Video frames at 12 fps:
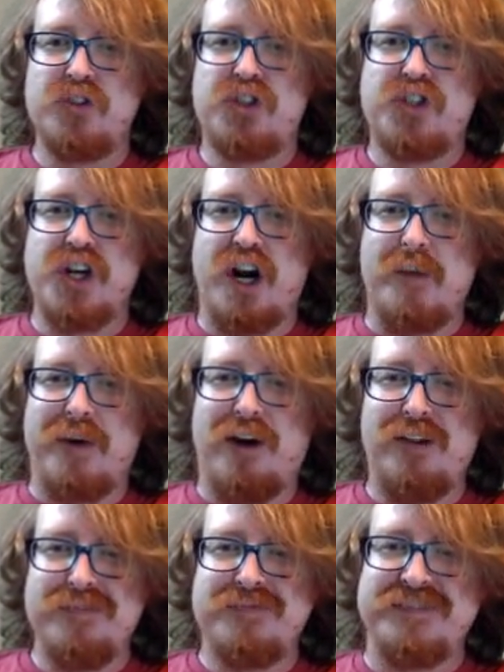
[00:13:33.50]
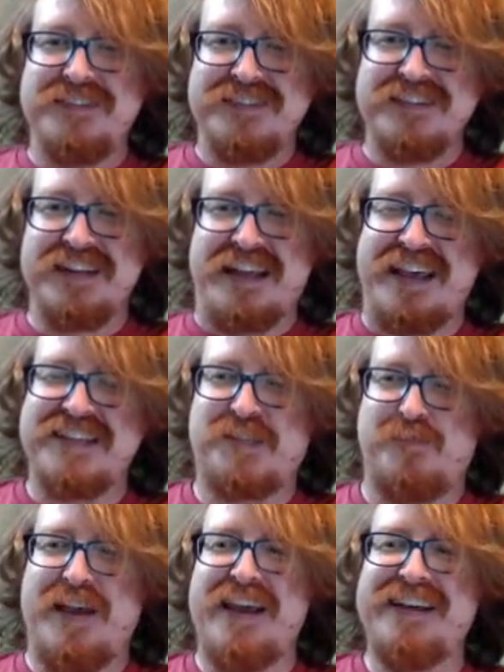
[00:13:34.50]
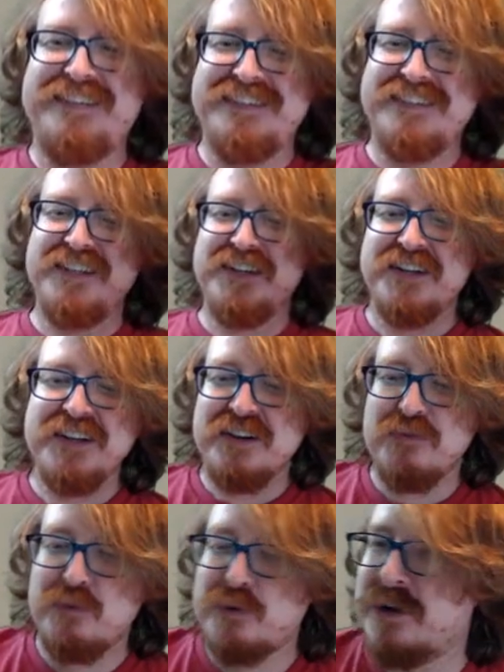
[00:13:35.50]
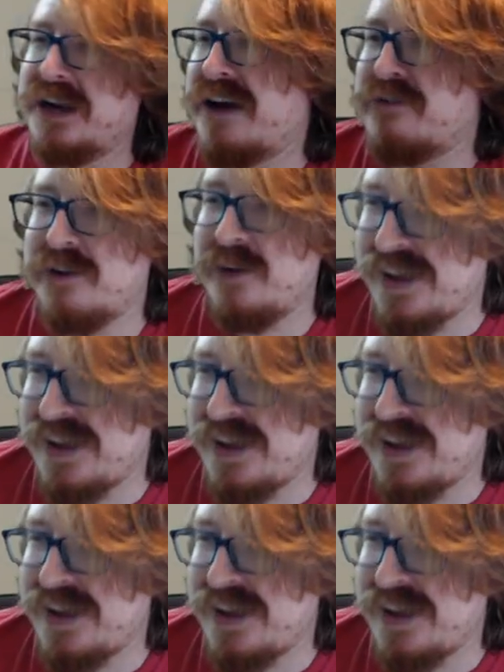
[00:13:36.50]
gerbil, kiss me. Whatever it